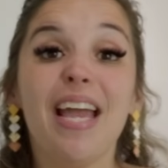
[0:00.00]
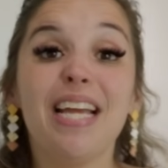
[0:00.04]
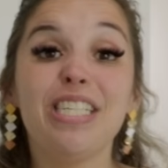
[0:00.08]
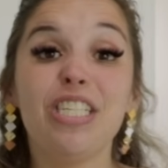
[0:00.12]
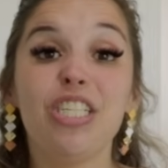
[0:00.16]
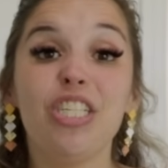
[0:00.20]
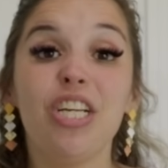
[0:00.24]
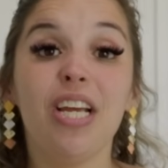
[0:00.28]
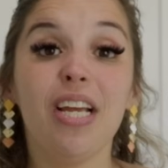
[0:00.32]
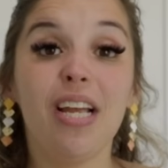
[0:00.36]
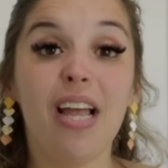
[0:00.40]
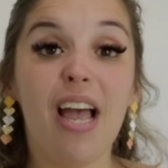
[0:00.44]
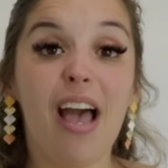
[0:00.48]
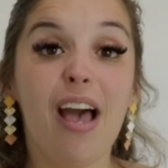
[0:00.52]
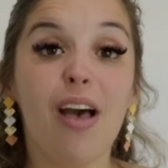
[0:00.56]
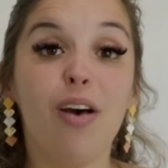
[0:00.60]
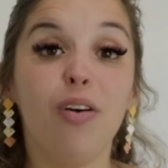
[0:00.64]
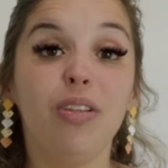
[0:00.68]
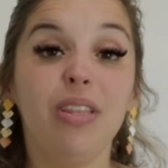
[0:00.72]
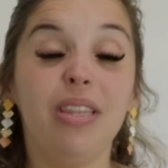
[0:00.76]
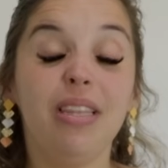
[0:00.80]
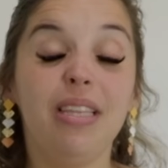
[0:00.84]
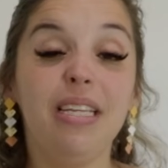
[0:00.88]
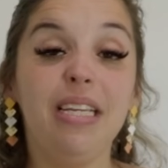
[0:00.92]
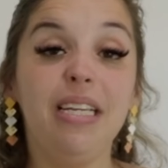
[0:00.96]
and check
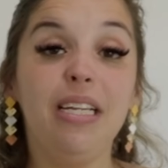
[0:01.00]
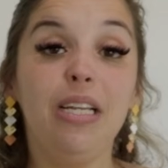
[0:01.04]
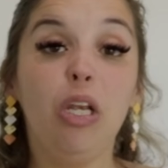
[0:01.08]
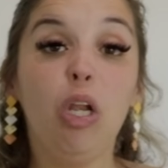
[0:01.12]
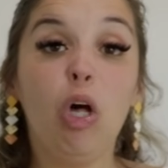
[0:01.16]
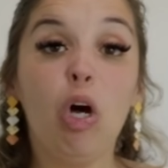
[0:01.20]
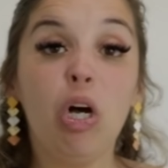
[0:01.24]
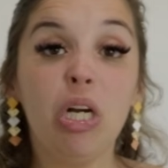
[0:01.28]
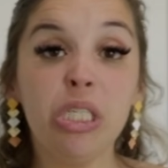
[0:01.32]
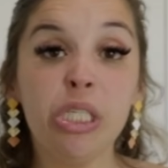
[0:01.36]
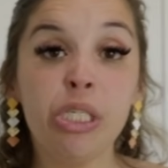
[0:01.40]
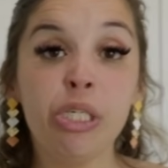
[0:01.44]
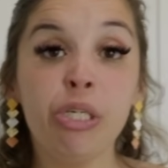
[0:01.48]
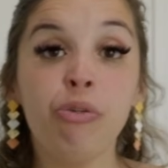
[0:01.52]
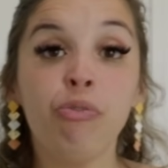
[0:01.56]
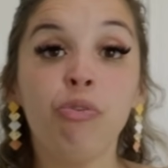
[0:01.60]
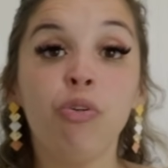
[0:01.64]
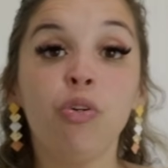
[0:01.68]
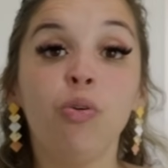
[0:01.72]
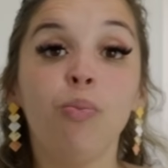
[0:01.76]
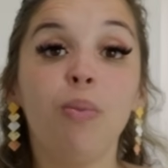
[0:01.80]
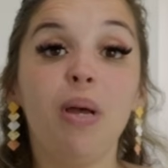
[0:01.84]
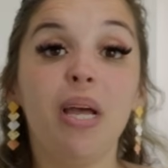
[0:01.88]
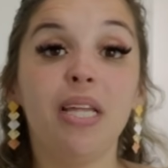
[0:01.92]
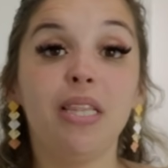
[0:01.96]
out the laundry
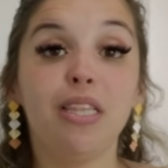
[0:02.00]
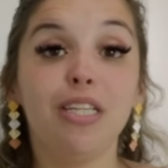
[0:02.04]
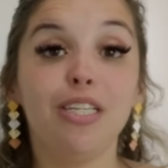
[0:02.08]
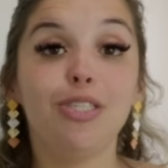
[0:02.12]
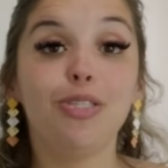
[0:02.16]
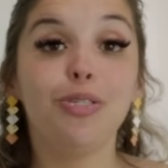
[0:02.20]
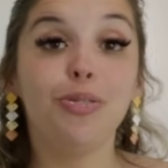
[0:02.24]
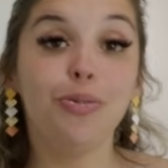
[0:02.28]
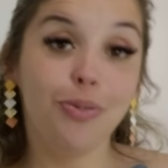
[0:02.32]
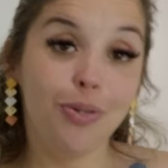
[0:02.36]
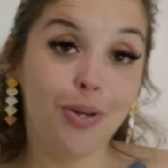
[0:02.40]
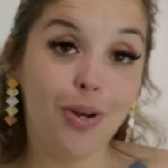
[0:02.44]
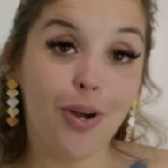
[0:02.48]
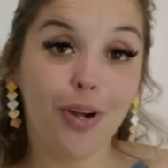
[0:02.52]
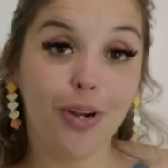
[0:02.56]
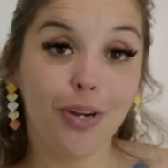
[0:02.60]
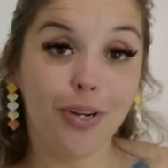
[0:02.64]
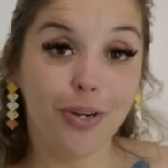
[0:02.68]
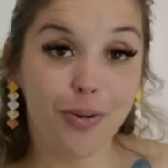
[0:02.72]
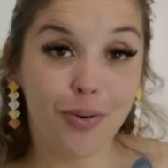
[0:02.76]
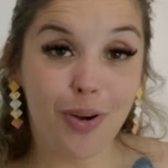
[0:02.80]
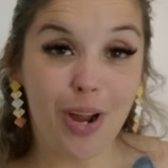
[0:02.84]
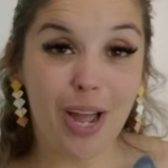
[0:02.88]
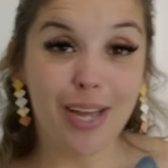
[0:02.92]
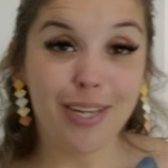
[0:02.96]
room and the two car
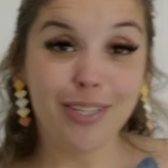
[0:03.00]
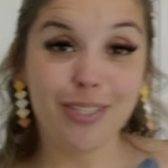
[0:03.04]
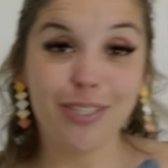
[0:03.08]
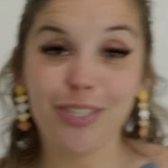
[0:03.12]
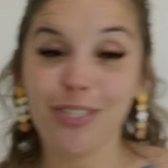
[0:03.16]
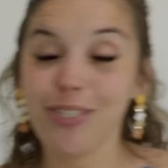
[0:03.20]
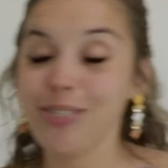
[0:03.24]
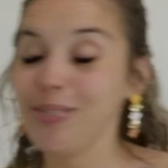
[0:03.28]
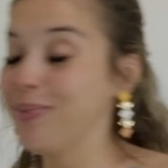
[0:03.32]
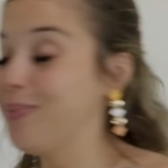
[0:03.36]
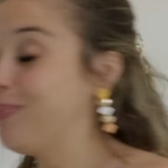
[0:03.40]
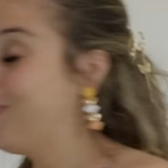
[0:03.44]
garage.